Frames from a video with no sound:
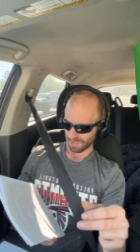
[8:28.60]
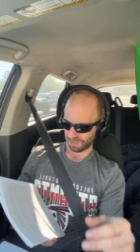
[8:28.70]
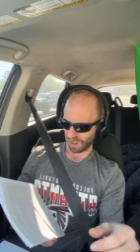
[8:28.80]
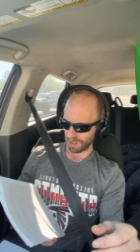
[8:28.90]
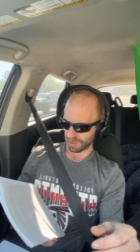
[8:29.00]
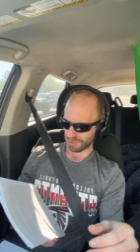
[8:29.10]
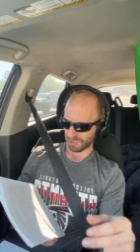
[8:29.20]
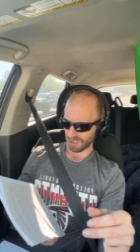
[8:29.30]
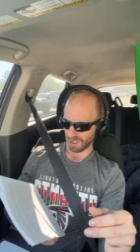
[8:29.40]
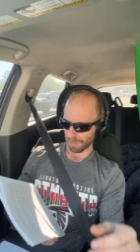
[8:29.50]
First,
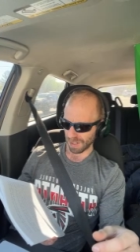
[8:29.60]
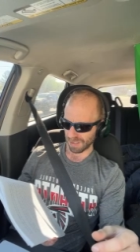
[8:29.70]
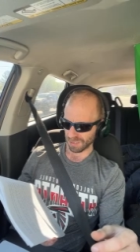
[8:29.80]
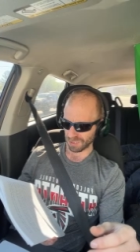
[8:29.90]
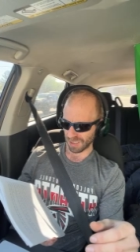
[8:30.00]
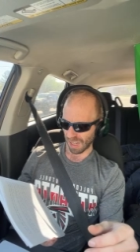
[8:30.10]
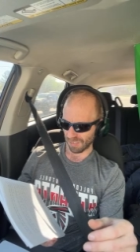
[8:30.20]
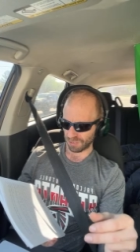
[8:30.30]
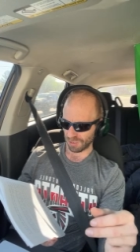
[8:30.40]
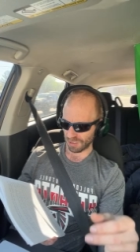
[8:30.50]
immediately
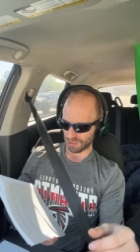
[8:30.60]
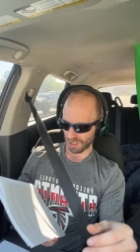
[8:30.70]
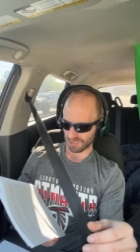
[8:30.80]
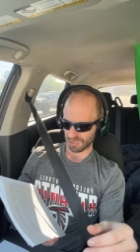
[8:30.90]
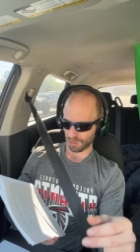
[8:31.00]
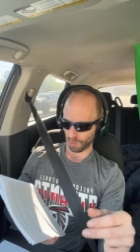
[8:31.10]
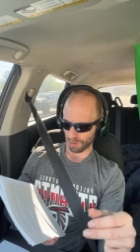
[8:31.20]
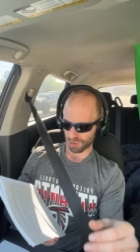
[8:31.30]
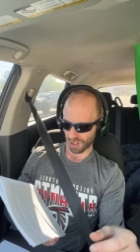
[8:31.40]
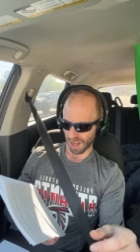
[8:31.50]
after the Justice
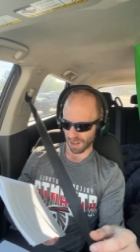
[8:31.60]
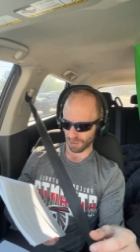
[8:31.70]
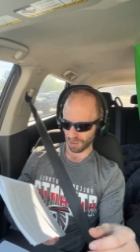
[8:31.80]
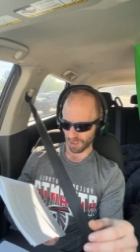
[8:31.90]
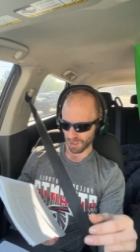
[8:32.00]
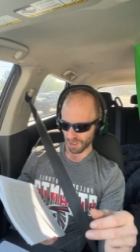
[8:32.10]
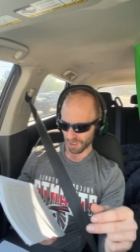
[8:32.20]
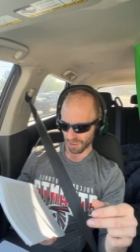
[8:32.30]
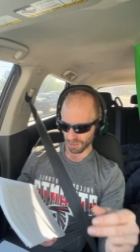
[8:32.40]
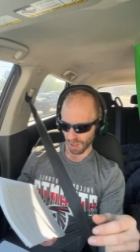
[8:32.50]
Court trial,
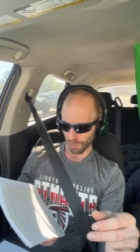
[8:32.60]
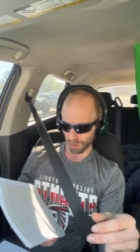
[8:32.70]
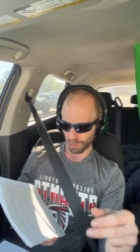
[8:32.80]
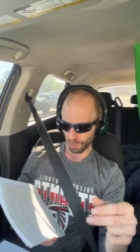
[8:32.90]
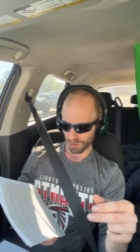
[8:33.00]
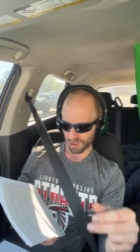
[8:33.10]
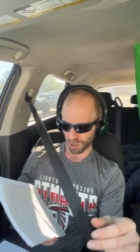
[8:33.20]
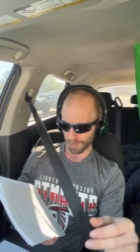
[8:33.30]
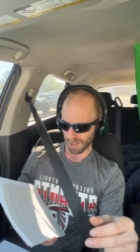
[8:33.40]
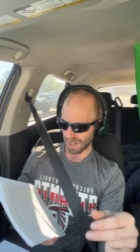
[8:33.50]
the lower court
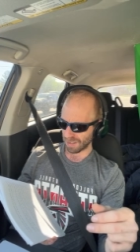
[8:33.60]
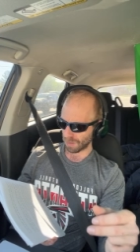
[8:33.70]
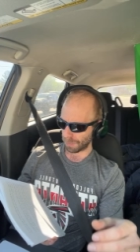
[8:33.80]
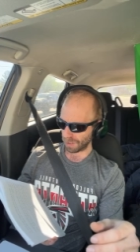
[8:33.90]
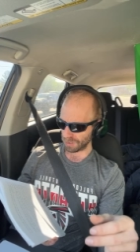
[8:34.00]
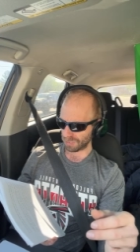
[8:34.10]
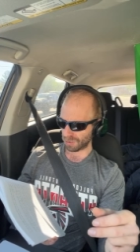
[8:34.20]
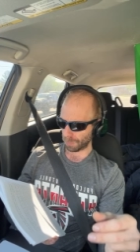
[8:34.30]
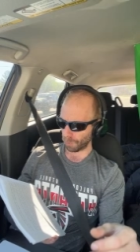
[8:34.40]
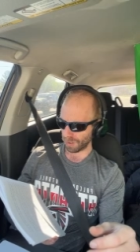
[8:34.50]
terminated appellant's
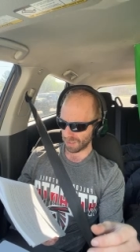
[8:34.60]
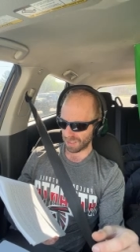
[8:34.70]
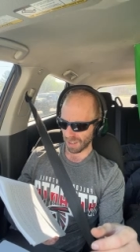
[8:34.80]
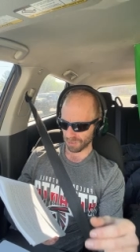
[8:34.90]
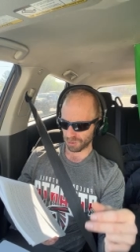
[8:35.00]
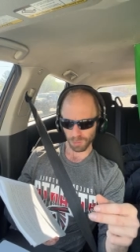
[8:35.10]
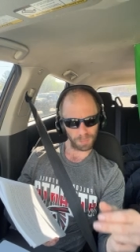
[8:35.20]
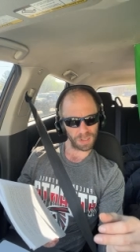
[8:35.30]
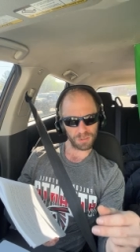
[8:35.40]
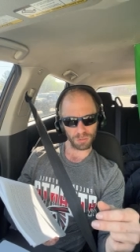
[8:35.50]
appointed counsel,
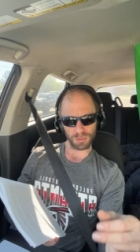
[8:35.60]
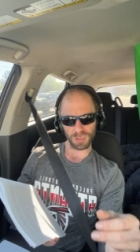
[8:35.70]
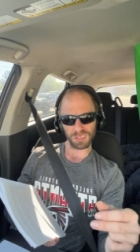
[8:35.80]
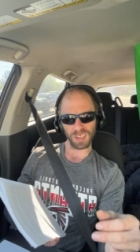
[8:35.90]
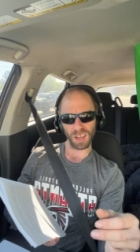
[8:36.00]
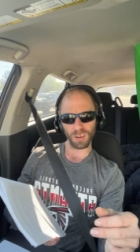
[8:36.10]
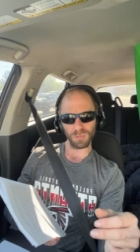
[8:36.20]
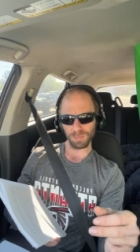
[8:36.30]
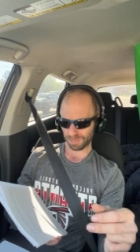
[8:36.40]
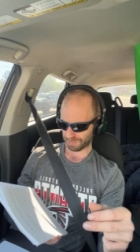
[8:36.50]
Mitchell Driscoll,
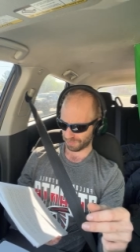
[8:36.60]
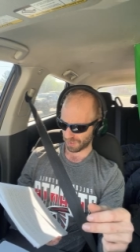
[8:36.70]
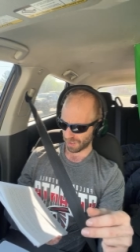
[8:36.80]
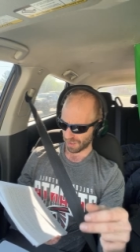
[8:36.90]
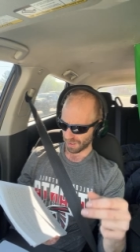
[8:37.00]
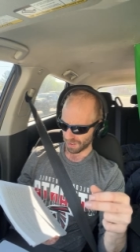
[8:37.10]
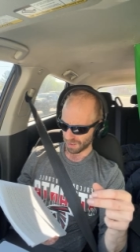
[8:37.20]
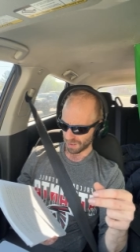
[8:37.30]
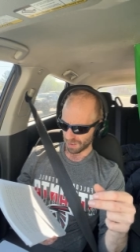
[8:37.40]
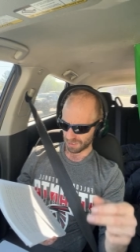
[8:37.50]

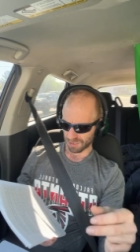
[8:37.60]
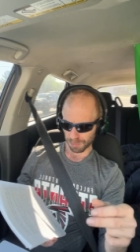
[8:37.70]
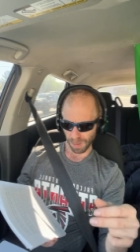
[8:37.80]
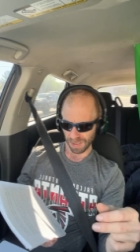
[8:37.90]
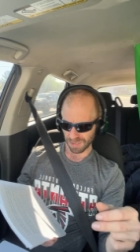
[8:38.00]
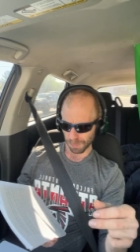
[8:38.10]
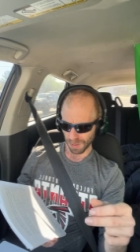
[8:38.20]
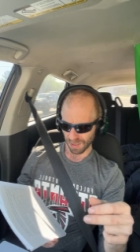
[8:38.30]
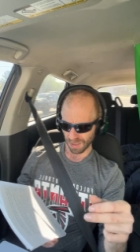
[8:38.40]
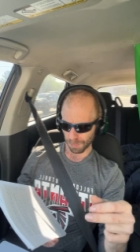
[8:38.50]
despite the
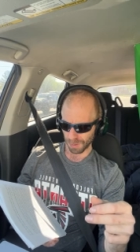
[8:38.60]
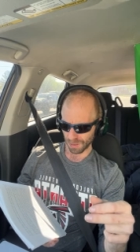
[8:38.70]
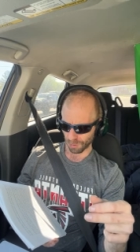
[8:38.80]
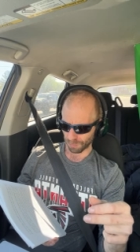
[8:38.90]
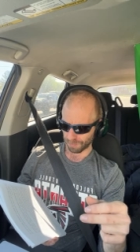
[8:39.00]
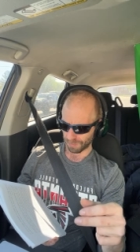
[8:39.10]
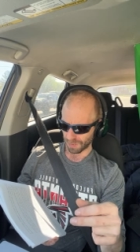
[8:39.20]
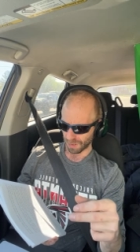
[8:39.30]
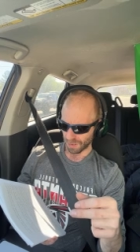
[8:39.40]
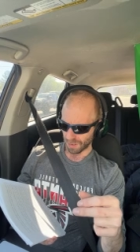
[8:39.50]
pending appeal.
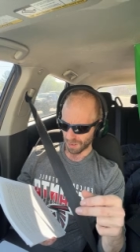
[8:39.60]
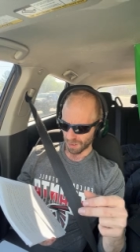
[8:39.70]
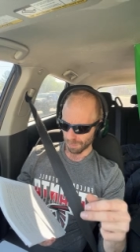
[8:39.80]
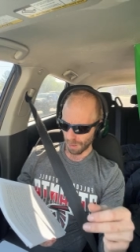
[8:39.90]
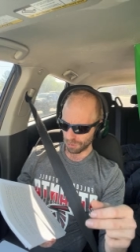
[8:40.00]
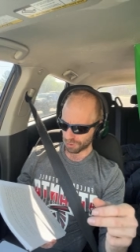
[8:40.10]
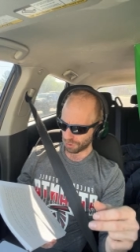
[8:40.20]
Most